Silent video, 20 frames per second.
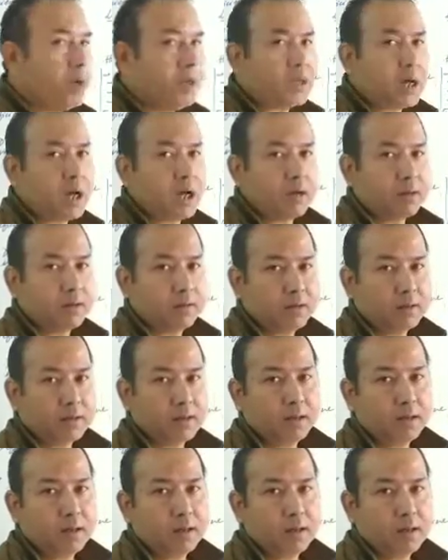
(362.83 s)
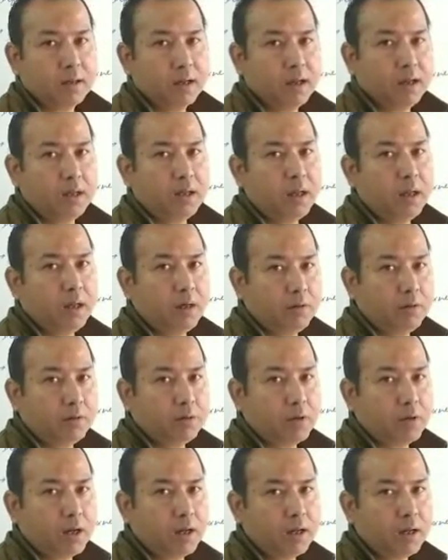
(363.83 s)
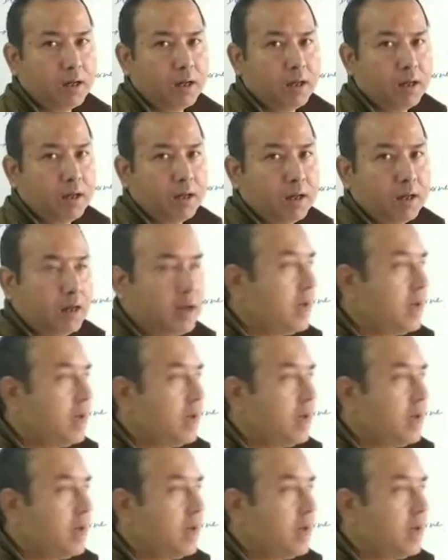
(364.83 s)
goiter in the individual.